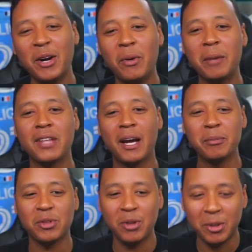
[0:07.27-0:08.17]
know, I'm
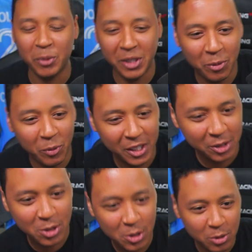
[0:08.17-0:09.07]
I'm thrilled. We don't we
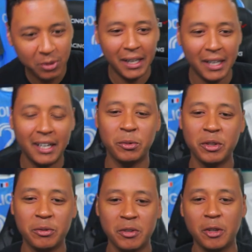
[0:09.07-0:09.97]
don't do uh,
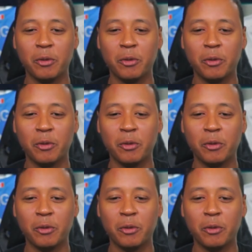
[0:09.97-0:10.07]
we're you